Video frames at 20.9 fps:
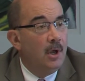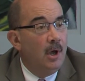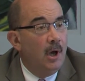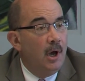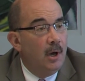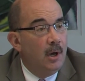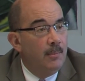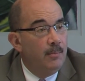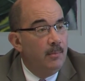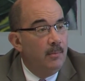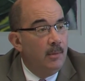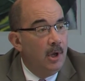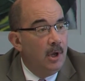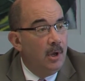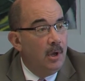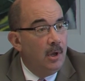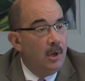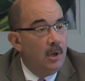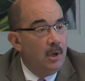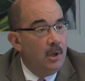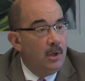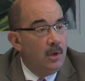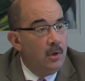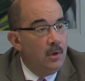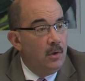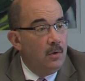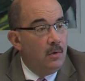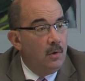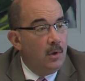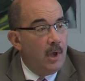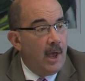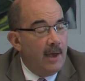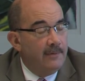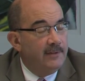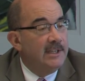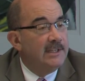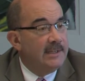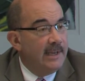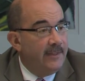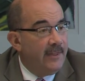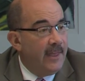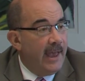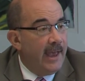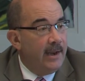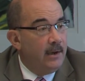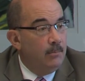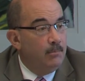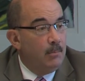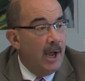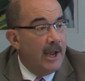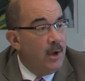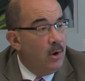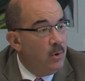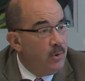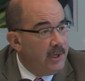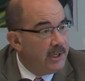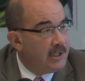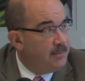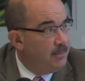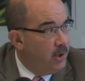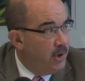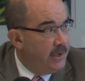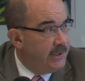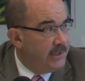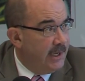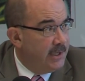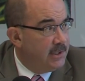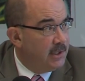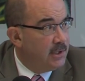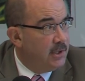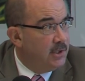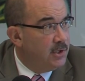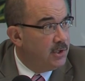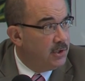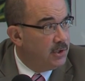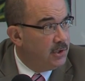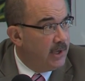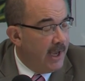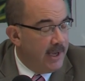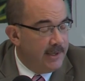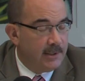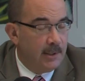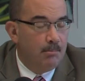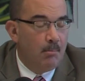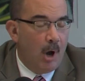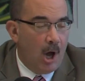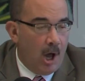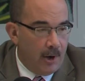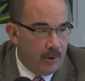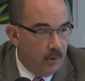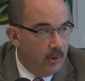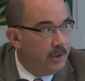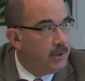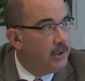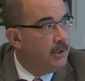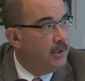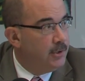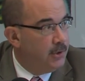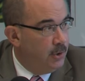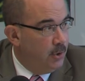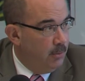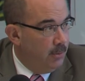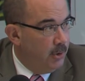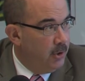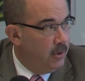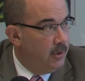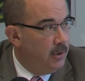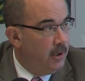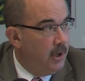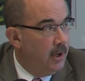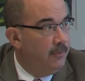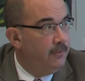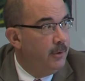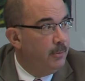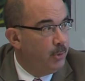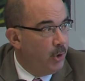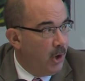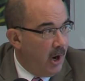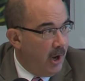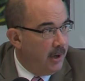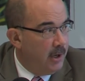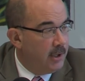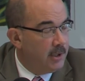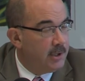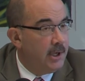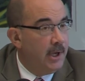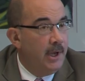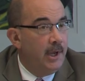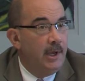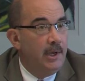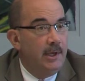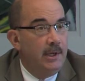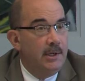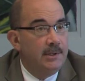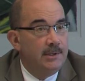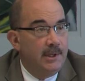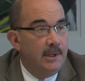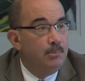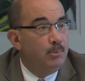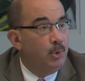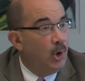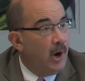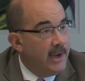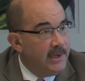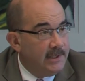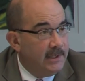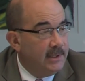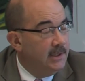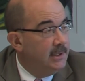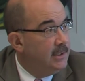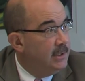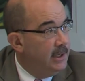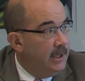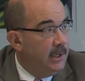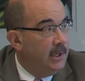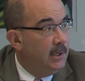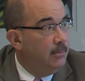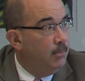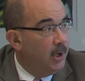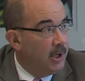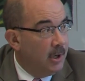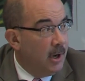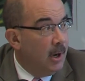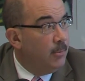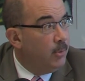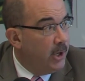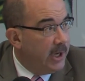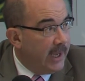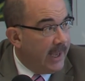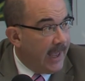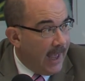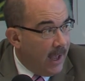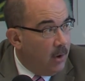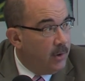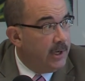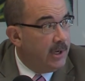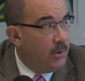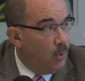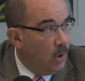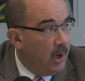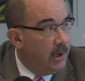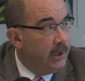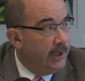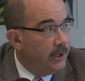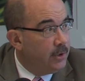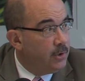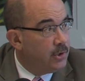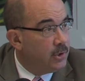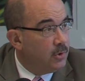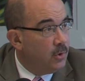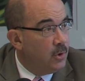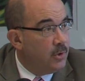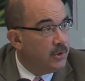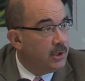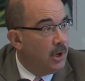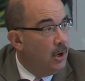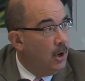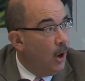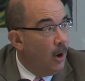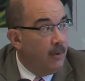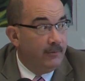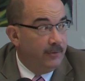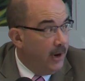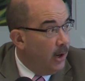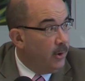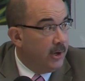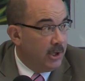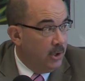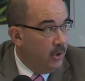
Um, having said that, my own experience as a, as a moderate consumer of the product is that prices in Montgomery County run liquor stores are very